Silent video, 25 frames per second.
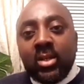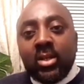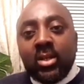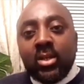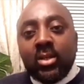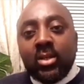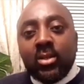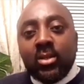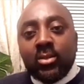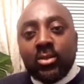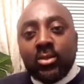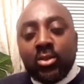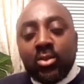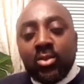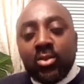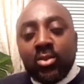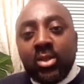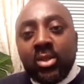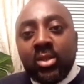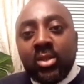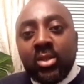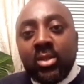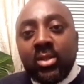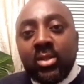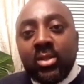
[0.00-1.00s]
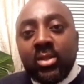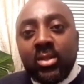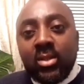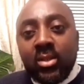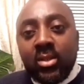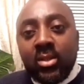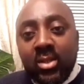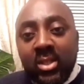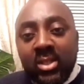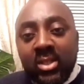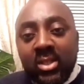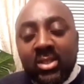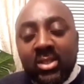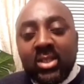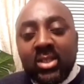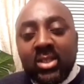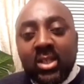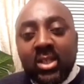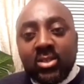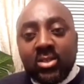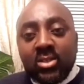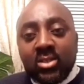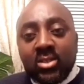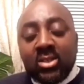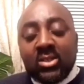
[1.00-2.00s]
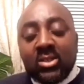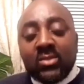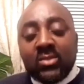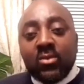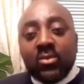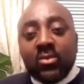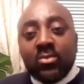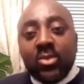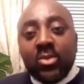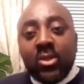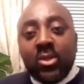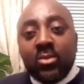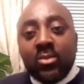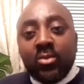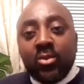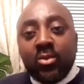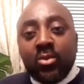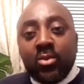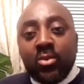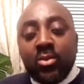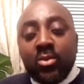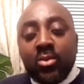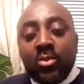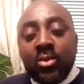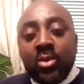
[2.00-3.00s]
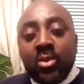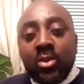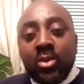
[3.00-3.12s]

you know, doing the things that successful people